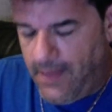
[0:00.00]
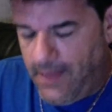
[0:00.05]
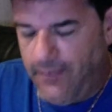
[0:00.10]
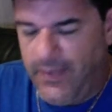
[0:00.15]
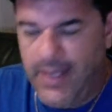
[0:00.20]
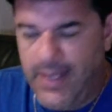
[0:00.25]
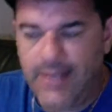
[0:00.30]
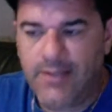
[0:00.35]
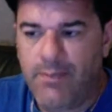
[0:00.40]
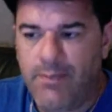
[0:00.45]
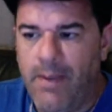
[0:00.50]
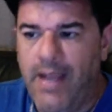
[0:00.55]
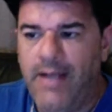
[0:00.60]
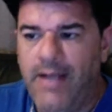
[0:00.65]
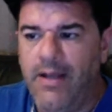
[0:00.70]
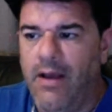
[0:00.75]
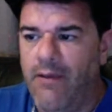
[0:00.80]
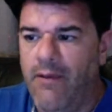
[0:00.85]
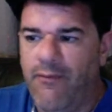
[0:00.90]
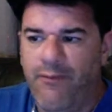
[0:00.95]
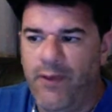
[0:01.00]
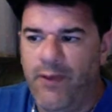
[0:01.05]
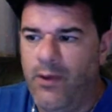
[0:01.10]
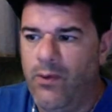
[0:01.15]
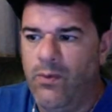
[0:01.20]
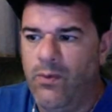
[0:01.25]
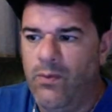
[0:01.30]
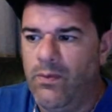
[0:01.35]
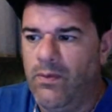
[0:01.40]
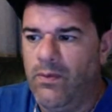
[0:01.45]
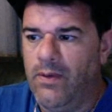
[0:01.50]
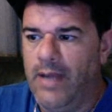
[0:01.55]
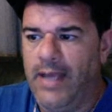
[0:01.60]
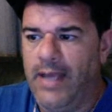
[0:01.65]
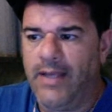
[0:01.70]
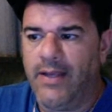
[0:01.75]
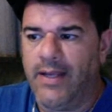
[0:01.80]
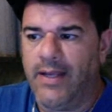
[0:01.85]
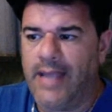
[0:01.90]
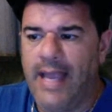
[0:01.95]
things might not feel
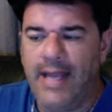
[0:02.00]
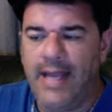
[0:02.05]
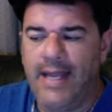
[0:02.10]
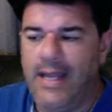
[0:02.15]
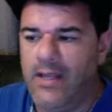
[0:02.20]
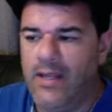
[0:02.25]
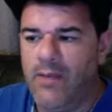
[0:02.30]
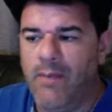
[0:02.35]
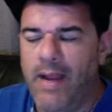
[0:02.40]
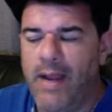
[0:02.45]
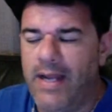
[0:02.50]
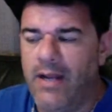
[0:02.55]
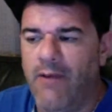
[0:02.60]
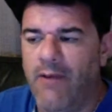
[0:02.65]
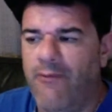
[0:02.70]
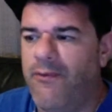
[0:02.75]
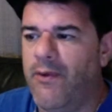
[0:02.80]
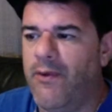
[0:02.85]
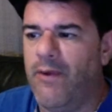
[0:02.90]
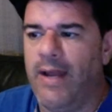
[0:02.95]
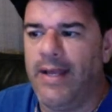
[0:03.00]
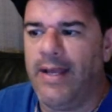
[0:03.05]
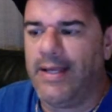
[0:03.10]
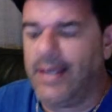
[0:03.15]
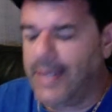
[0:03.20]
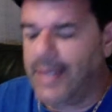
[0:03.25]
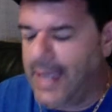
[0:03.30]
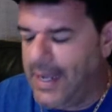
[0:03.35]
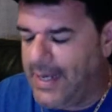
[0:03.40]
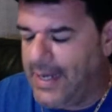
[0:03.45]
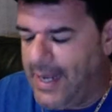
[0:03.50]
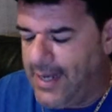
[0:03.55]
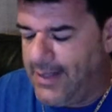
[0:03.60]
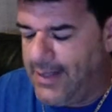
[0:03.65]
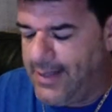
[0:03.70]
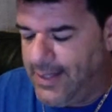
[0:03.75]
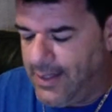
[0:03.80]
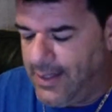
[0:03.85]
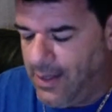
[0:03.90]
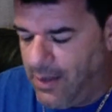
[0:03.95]
like you're getting it. You might not feel like you're getting
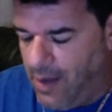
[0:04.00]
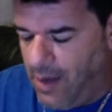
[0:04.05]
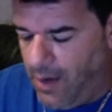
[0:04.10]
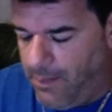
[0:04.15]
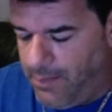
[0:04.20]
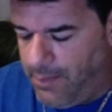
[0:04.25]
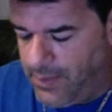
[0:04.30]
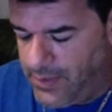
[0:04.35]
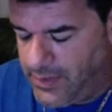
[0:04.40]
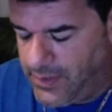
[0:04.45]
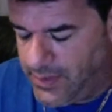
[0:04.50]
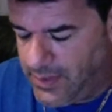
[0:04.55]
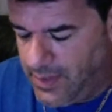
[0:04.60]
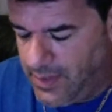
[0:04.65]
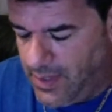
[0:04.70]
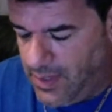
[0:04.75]
anything accomplished.